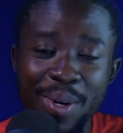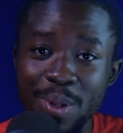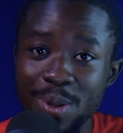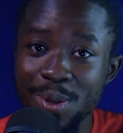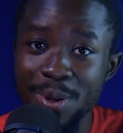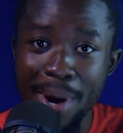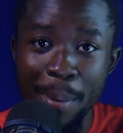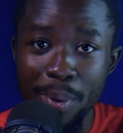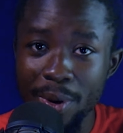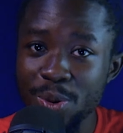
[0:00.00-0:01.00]
who is also my
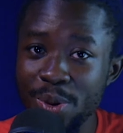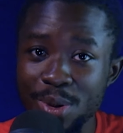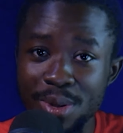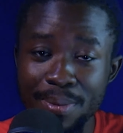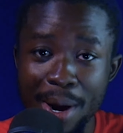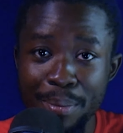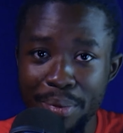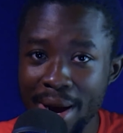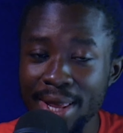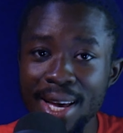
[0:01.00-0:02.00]
boss, who is also my
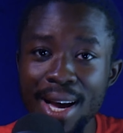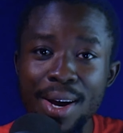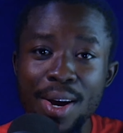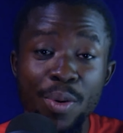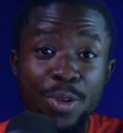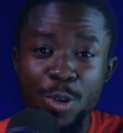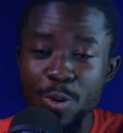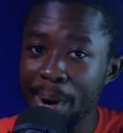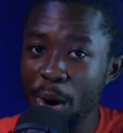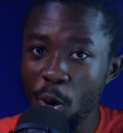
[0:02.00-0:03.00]
brother, who is also
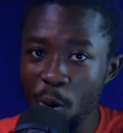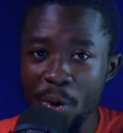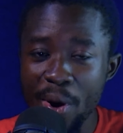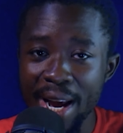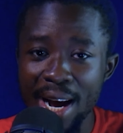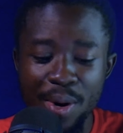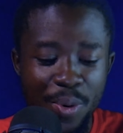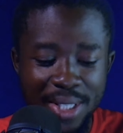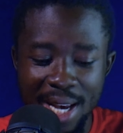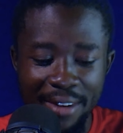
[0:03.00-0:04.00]
my co-worker, who
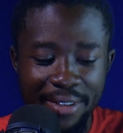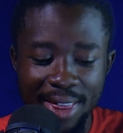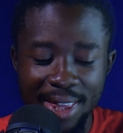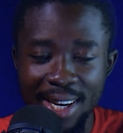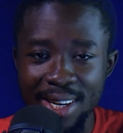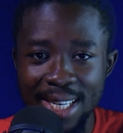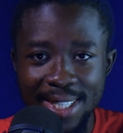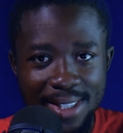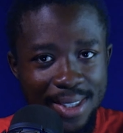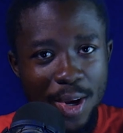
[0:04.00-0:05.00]
is everything. That
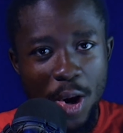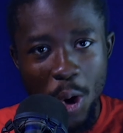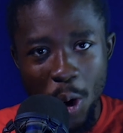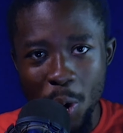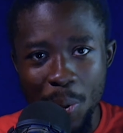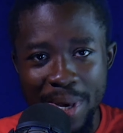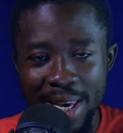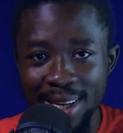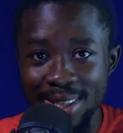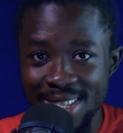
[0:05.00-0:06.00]
is
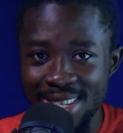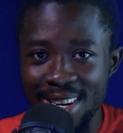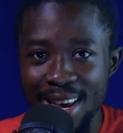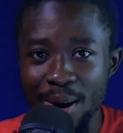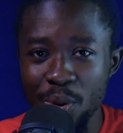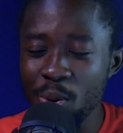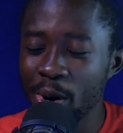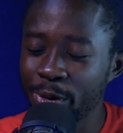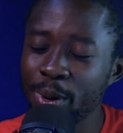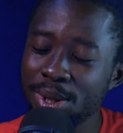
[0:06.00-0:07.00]
OBL Senior, who
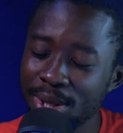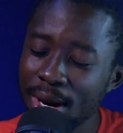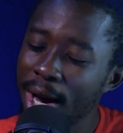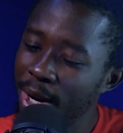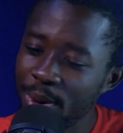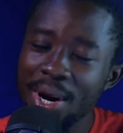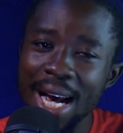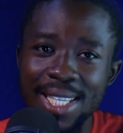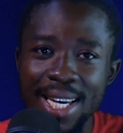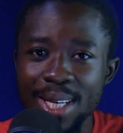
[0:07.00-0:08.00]
of course you
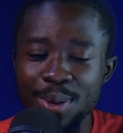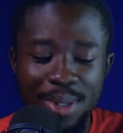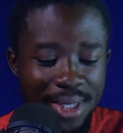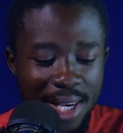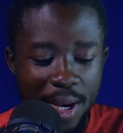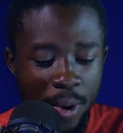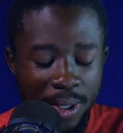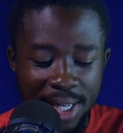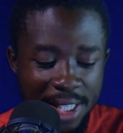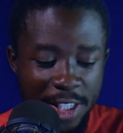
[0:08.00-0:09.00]
guys are yet to see
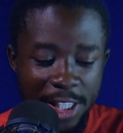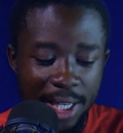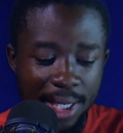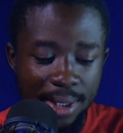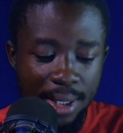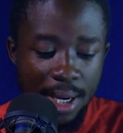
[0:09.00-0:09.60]
on this channel.